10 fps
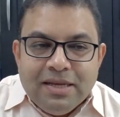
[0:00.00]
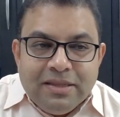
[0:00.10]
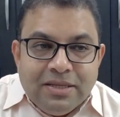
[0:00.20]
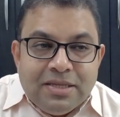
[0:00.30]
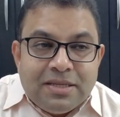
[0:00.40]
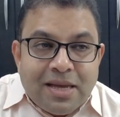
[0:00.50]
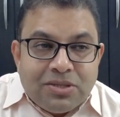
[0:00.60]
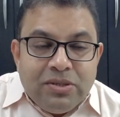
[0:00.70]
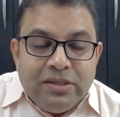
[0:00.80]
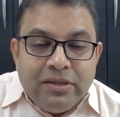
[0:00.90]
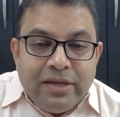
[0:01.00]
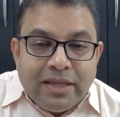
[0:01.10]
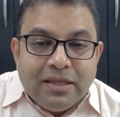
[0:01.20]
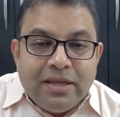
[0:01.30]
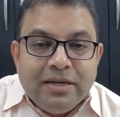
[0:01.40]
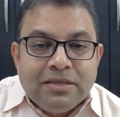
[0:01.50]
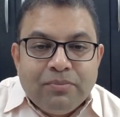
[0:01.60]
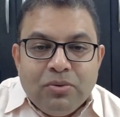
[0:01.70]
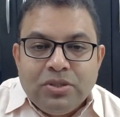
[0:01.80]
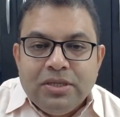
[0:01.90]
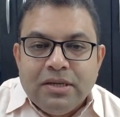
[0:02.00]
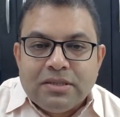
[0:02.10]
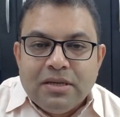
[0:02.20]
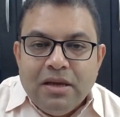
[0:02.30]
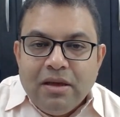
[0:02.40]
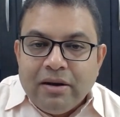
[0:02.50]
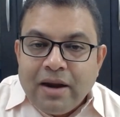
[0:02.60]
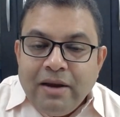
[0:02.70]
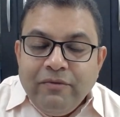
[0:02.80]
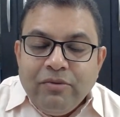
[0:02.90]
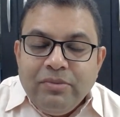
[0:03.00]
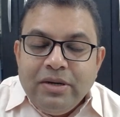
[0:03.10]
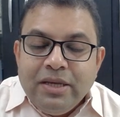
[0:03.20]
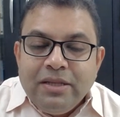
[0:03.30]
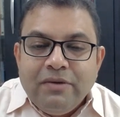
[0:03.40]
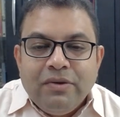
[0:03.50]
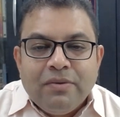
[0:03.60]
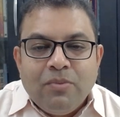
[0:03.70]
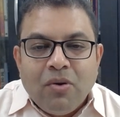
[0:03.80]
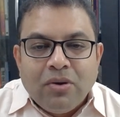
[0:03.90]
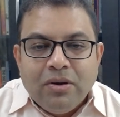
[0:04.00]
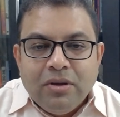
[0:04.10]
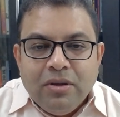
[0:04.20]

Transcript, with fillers: This is actually the death that is approaching us. Right from the day that we are born,